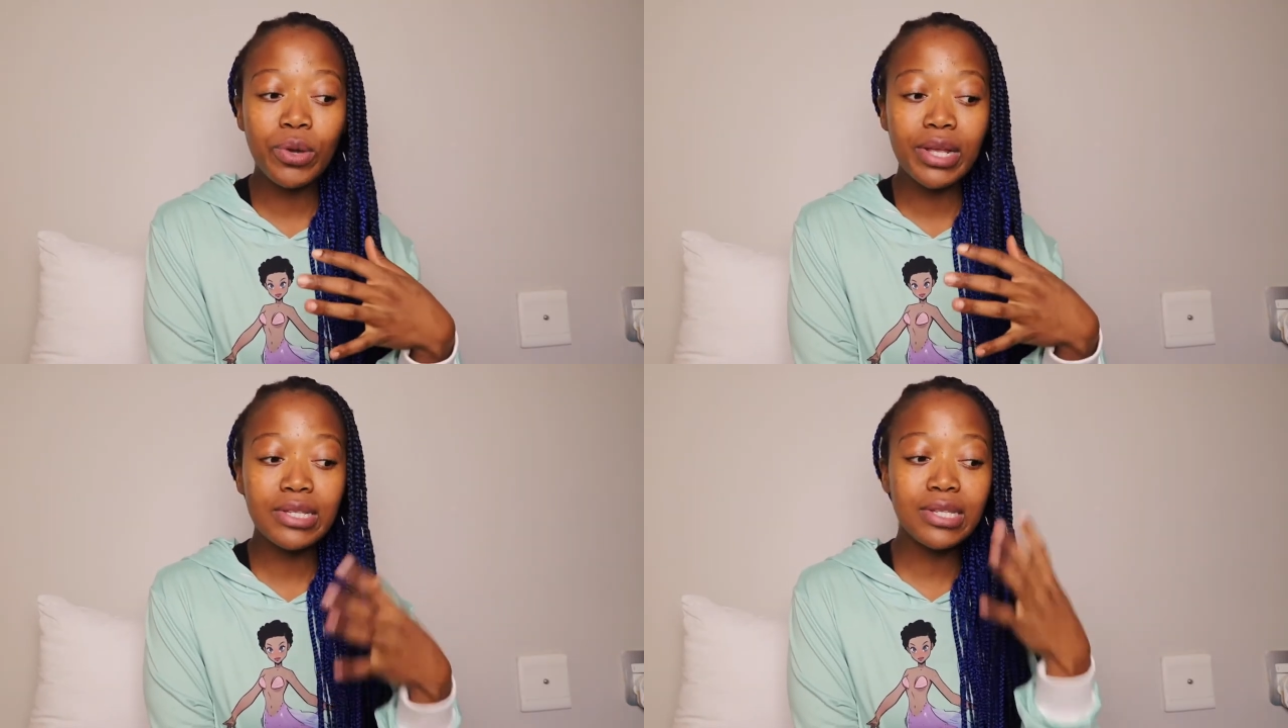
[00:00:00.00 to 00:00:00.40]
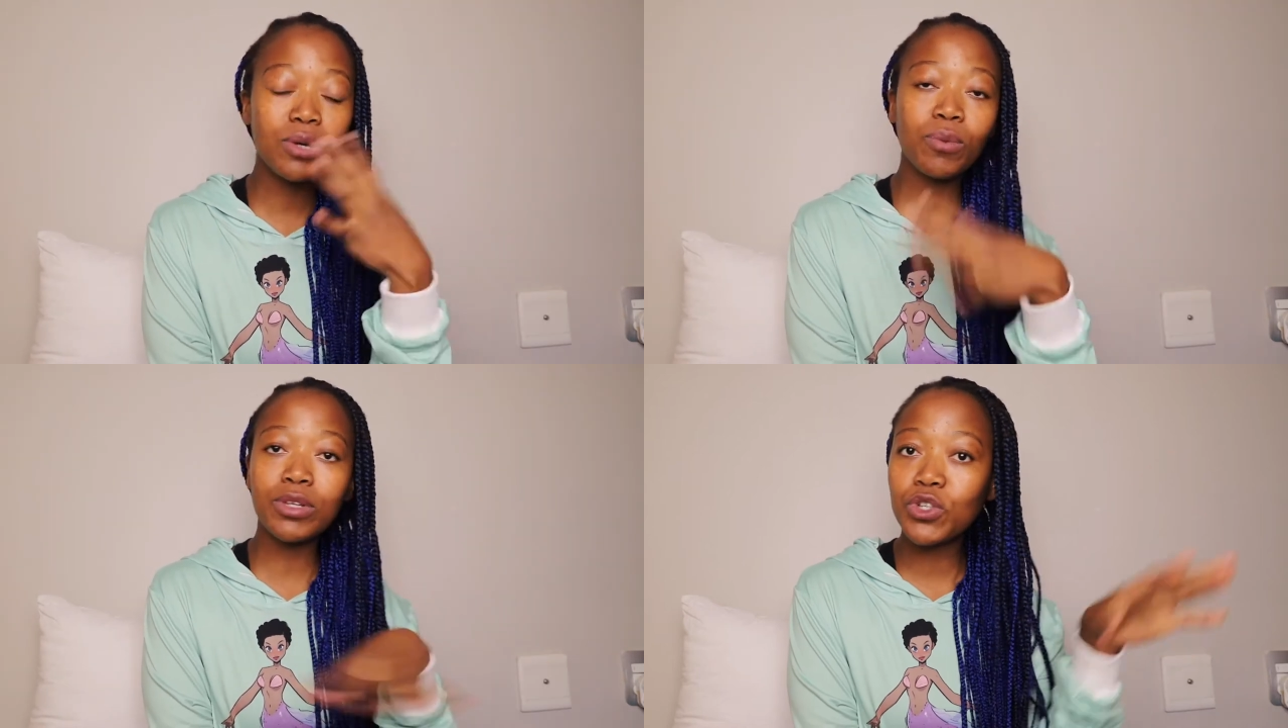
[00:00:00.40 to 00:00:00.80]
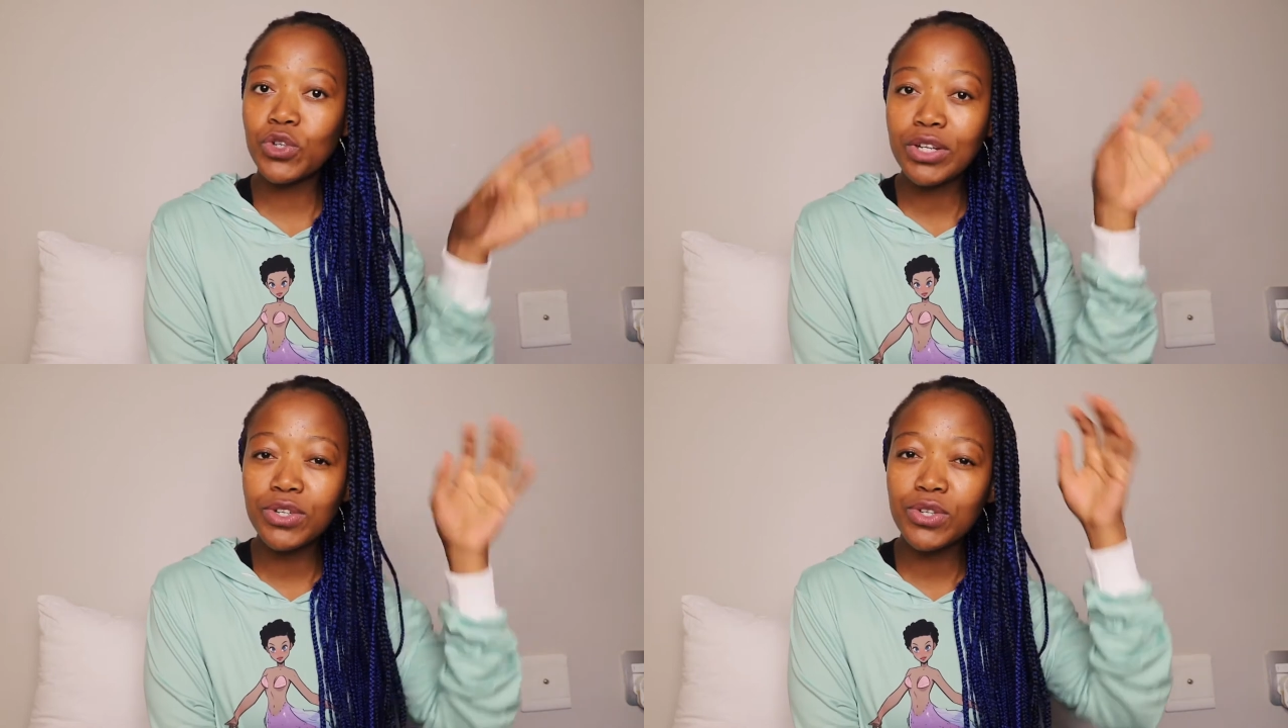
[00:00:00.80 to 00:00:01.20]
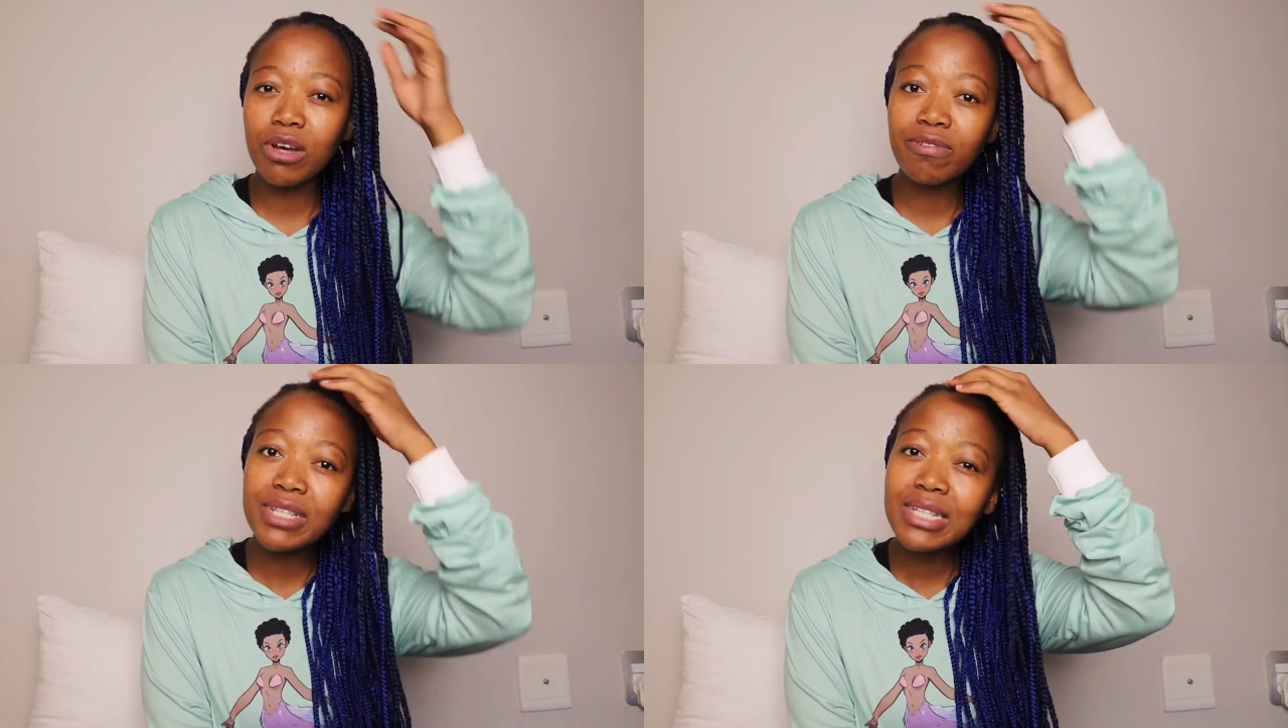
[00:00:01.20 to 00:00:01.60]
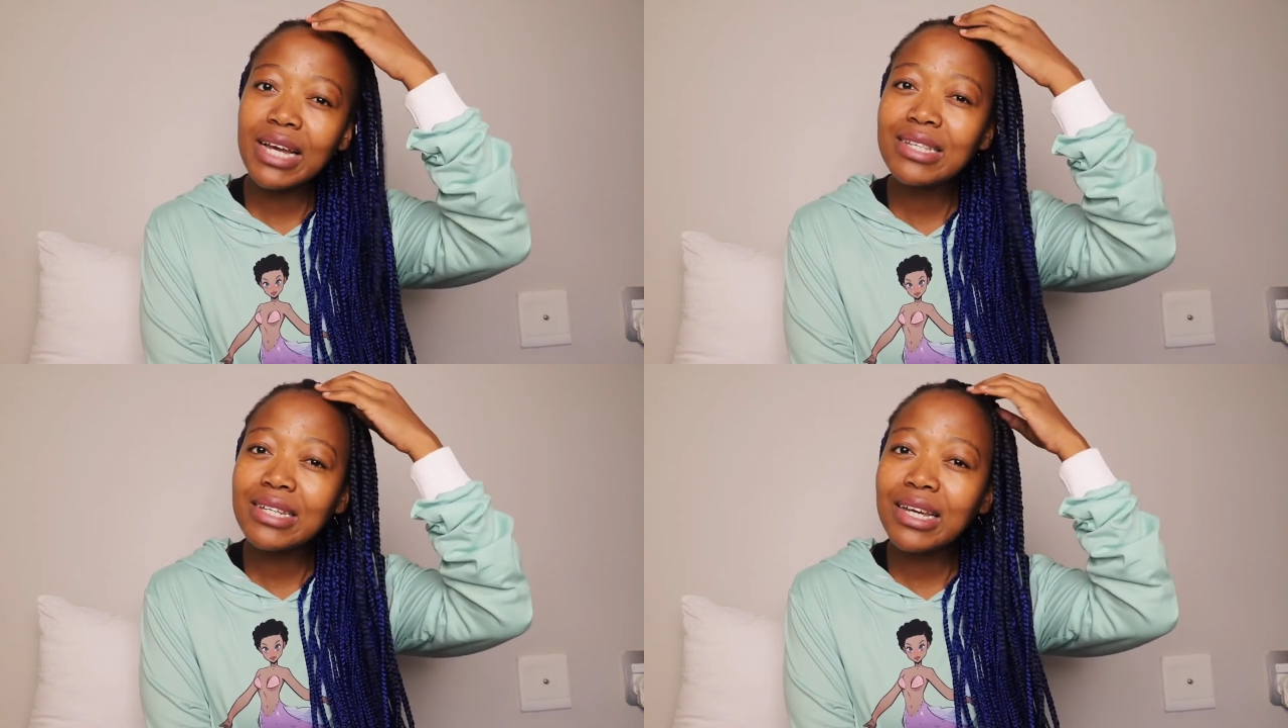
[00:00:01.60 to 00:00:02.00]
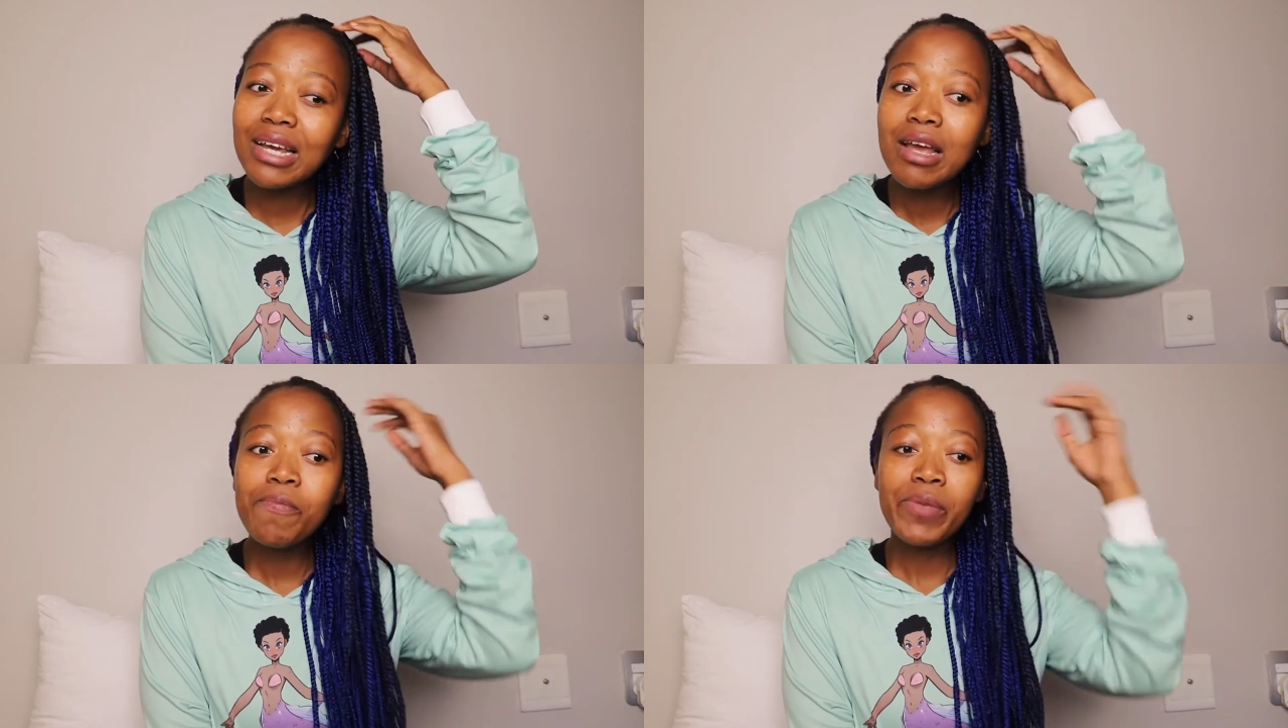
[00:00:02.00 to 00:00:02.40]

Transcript: can see what stretches are fantastic.